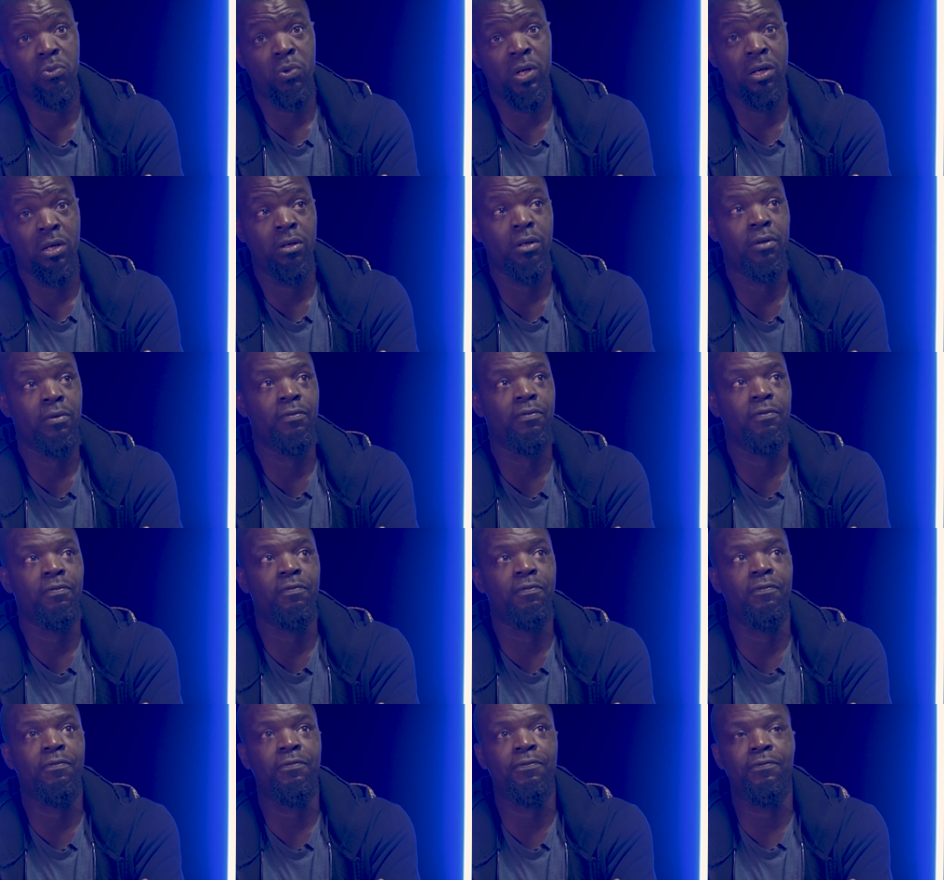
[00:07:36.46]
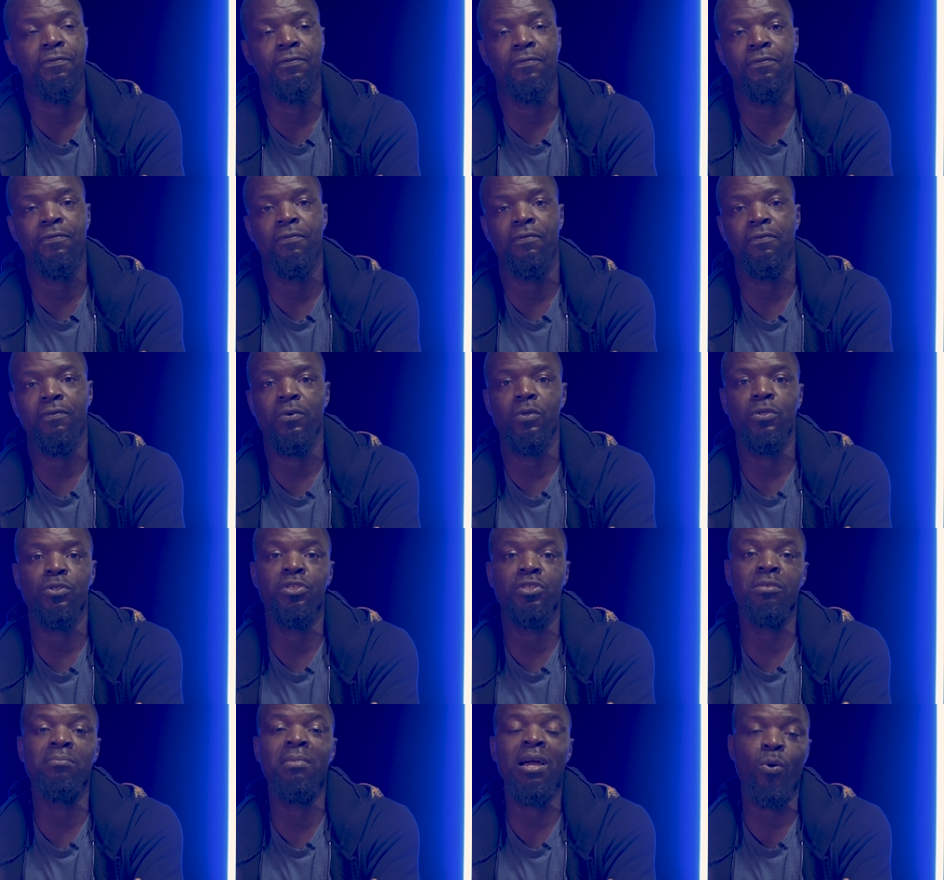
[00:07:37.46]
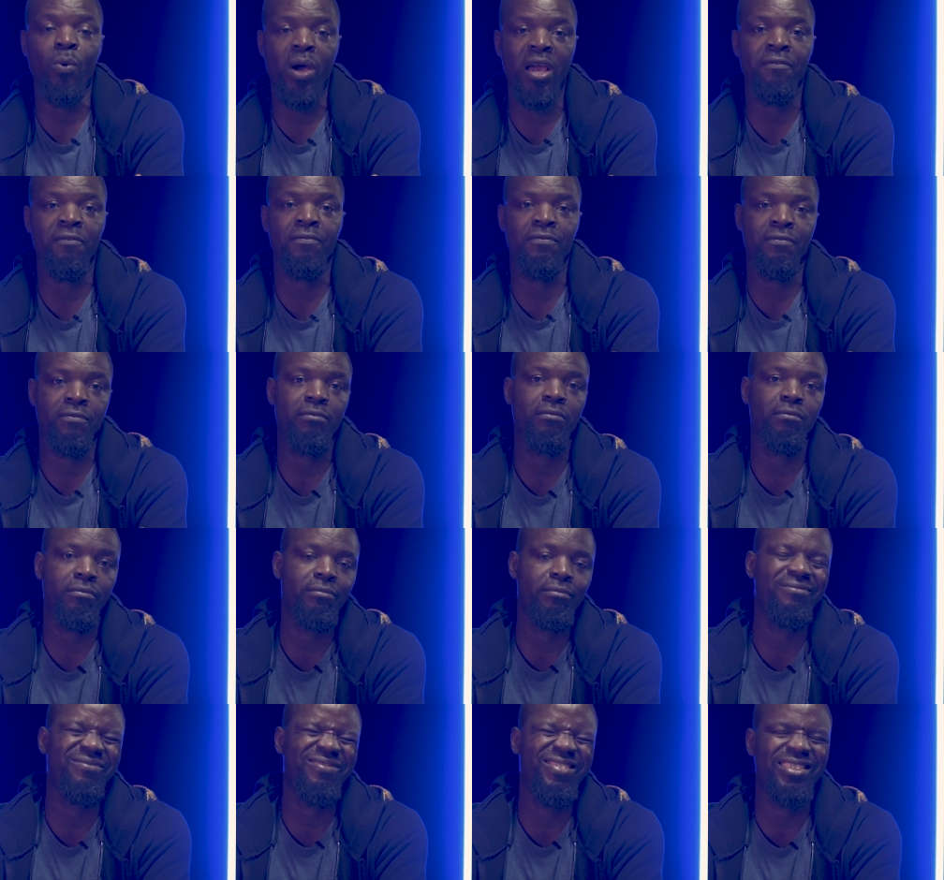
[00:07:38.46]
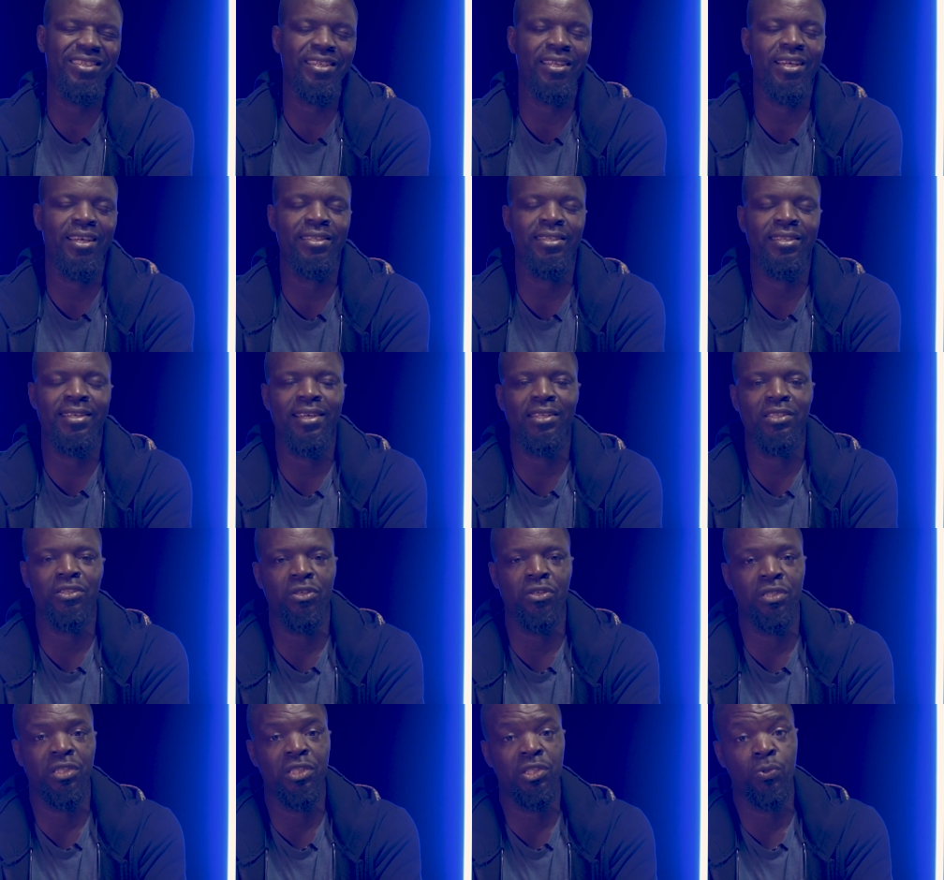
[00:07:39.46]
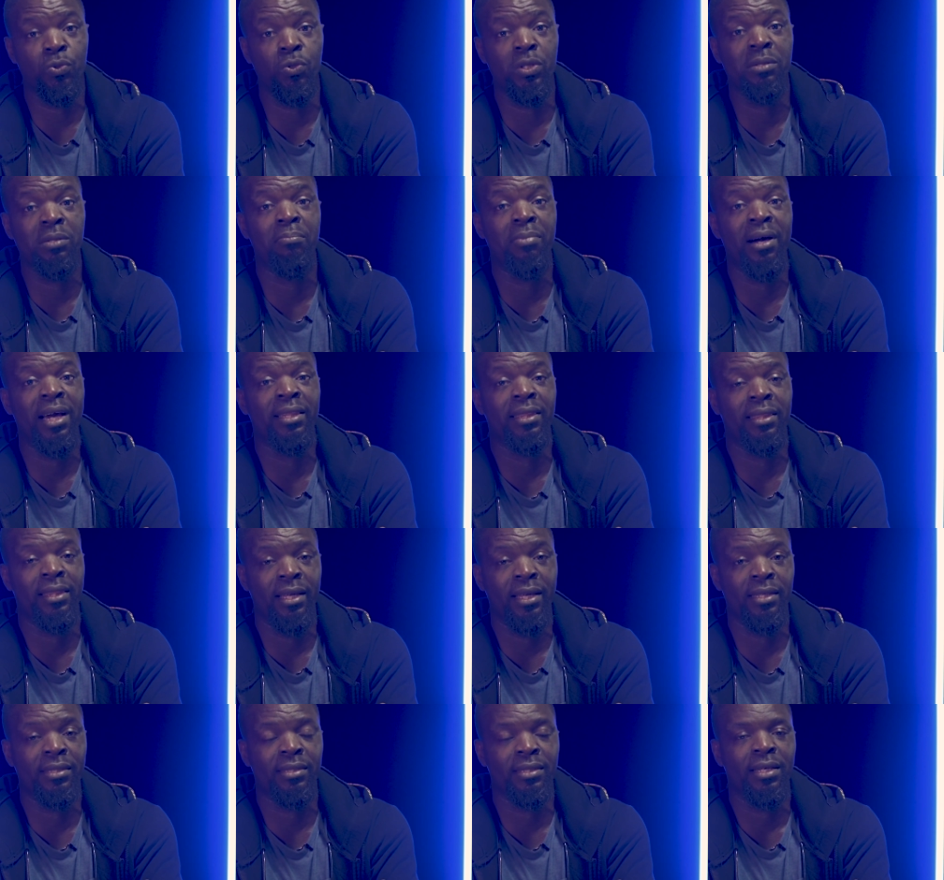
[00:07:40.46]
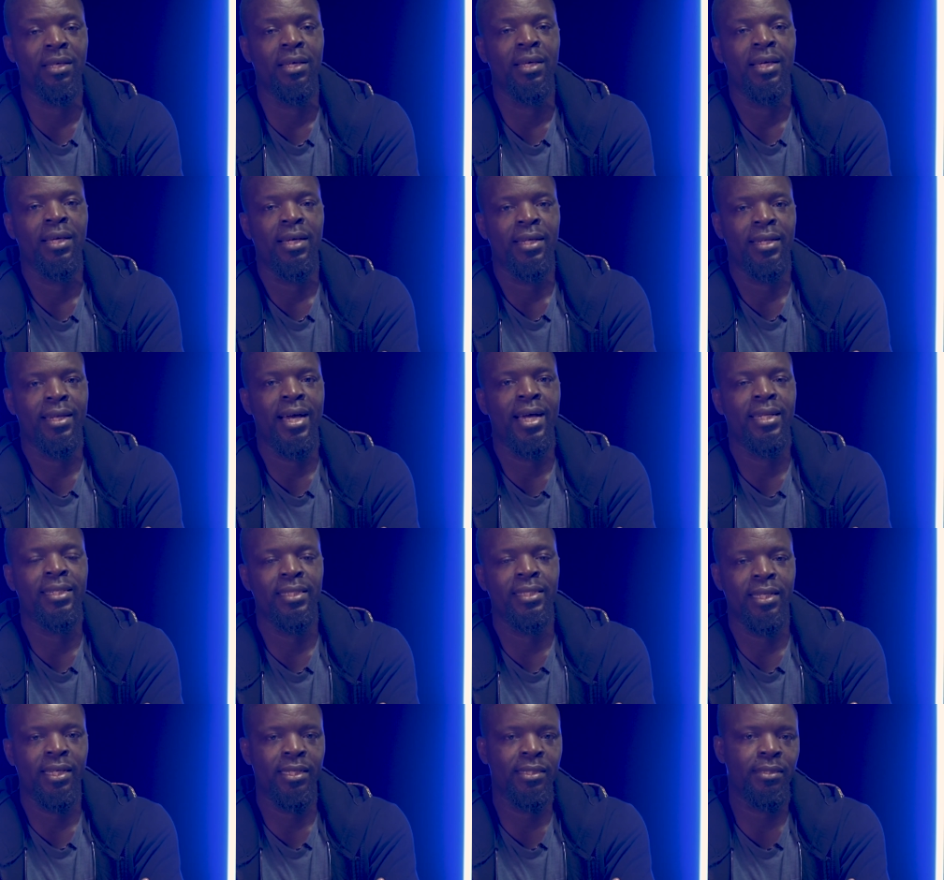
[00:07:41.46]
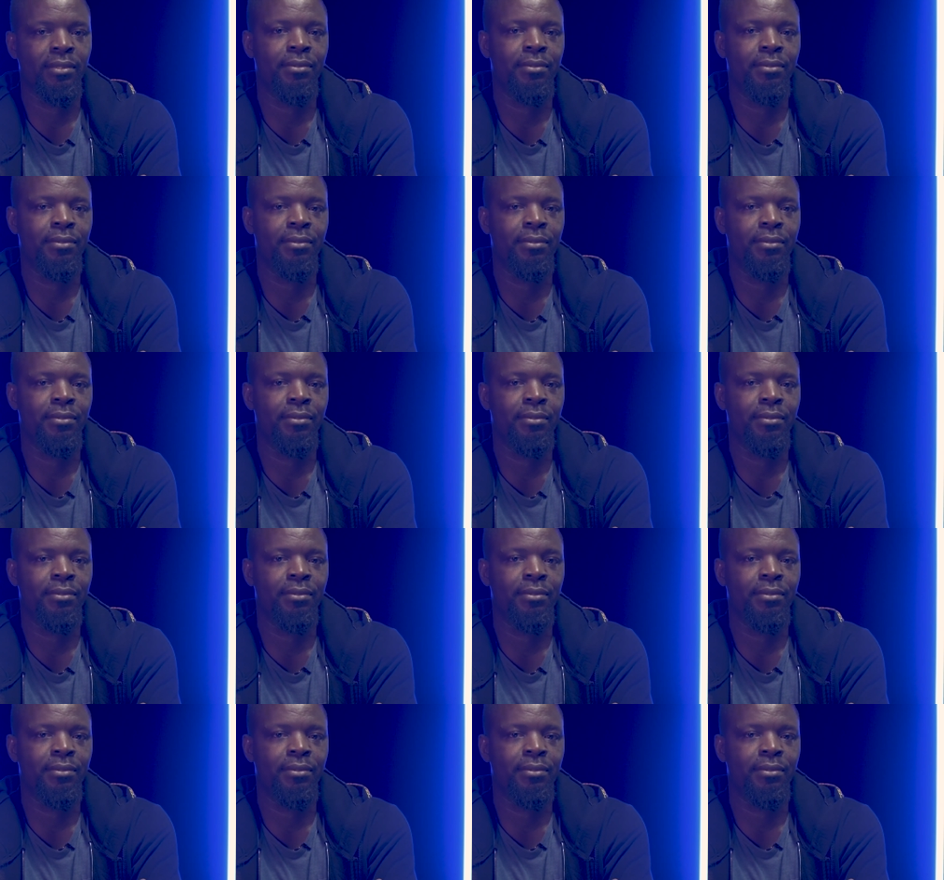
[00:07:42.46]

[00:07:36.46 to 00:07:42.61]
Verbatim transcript: well, using my wife as a, as a case study, she will only buy things that are needed.